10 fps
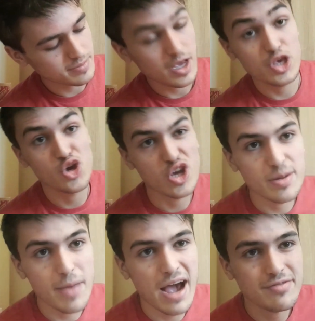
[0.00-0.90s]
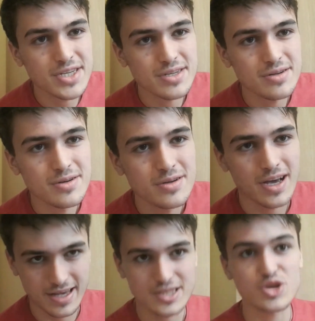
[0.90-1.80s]
are you good at maths?
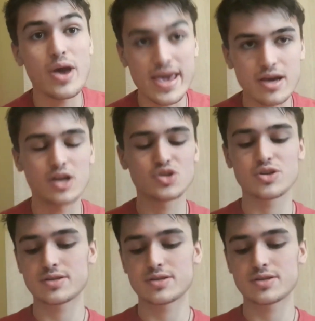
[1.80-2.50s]
Okay, so 800.